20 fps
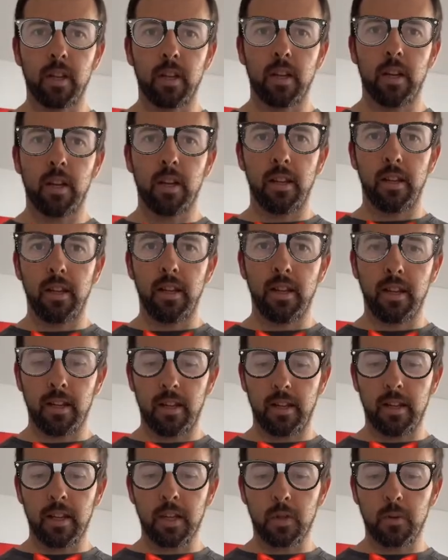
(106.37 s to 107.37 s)
and then
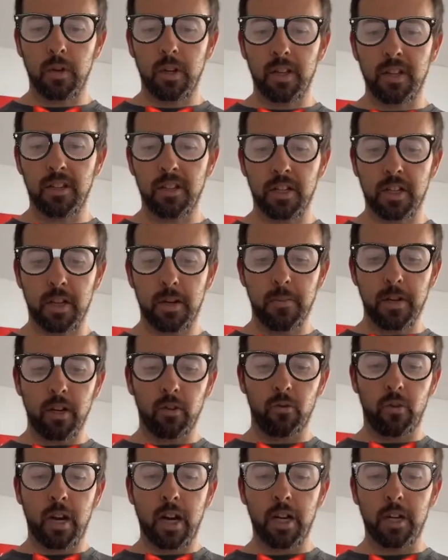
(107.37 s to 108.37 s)
the next one is just going to be a
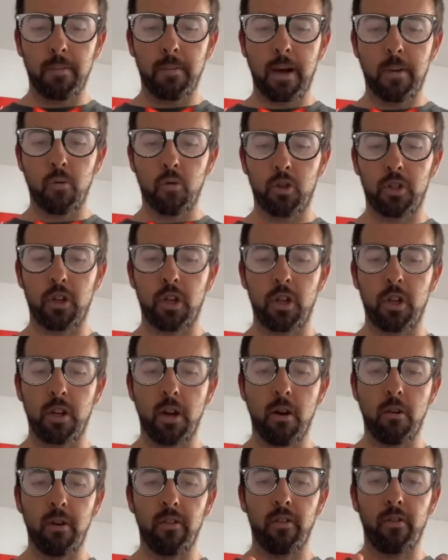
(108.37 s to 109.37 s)
round bubble. So
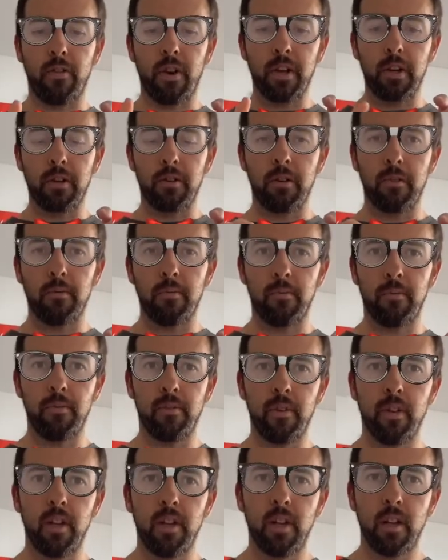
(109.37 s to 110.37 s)
however fat your
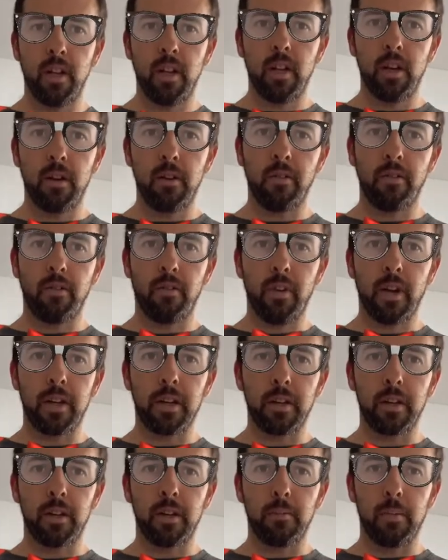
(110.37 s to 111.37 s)

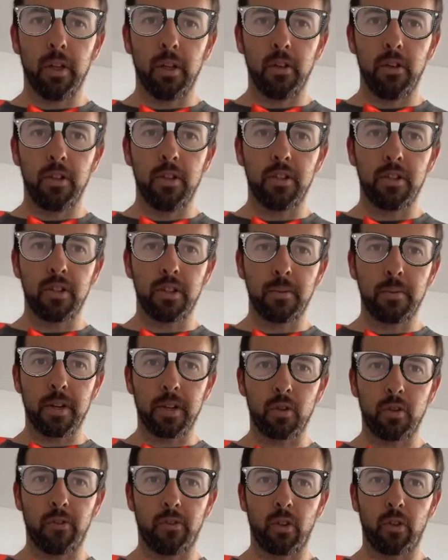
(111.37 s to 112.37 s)
balloon is, just make
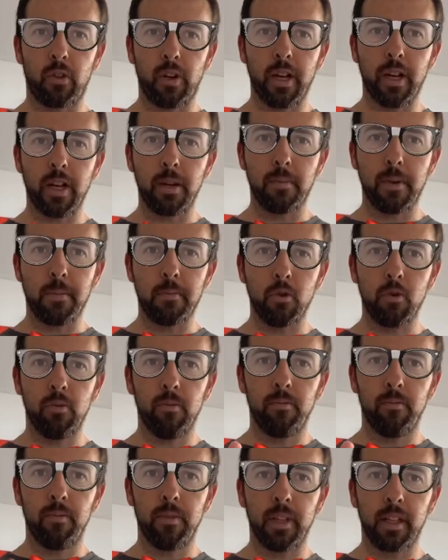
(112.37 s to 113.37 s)
sort of a round bubble.
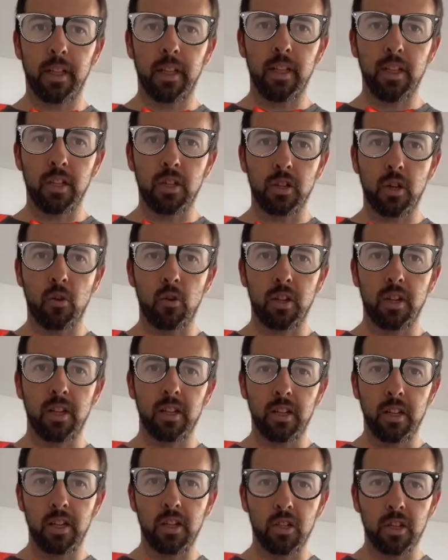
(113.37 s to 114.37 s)
Again, just holding
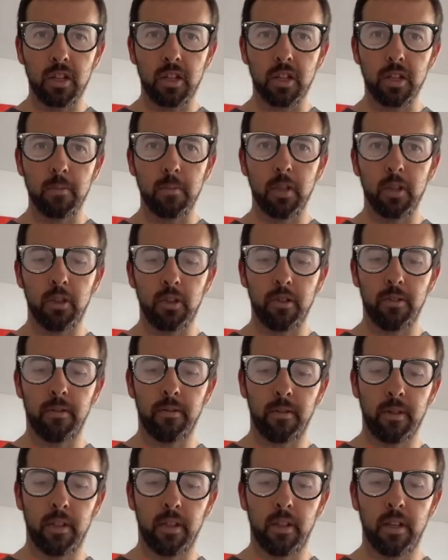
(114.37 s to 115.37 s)
each end of the balloon.
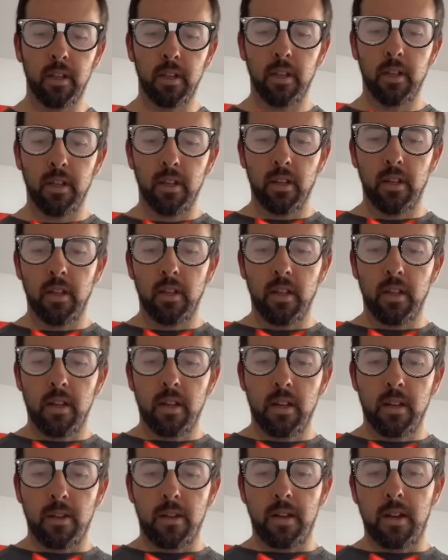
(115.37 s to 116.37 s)

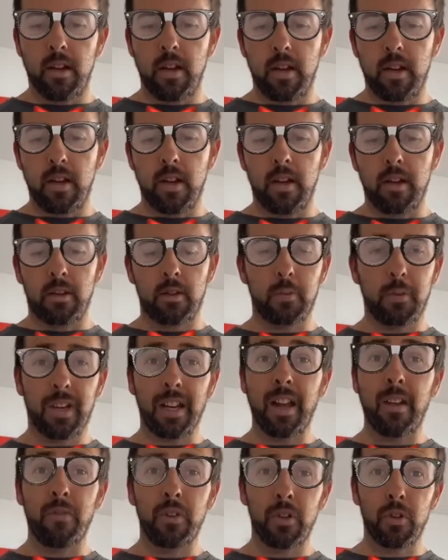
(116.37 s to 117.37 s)
Because we're going
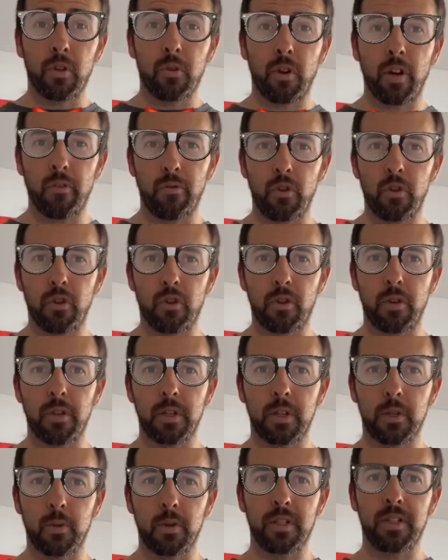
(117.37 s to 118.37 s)
to have to do quite a few
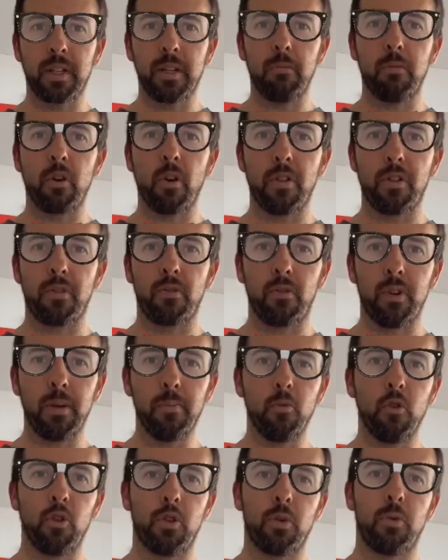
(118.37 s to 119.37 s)
twists here. We've got 3
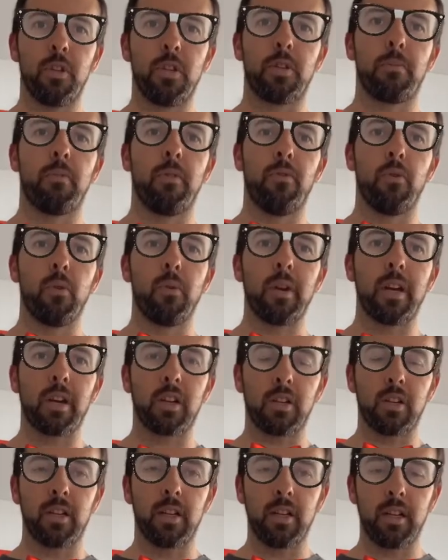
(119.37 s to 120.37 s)
more twists before we
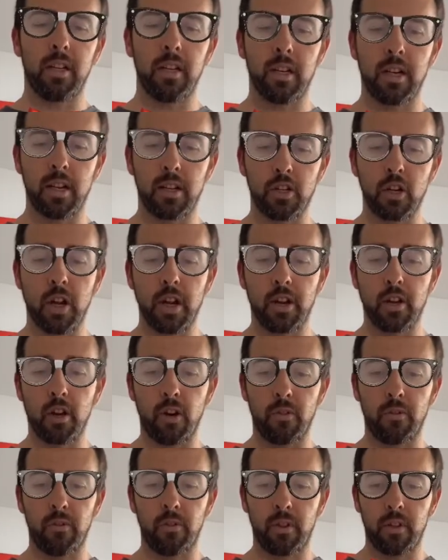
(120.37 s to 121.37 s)
actually tie it
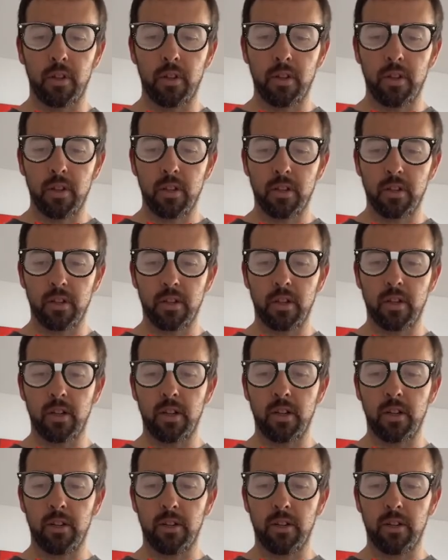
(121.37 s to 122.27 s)
off. So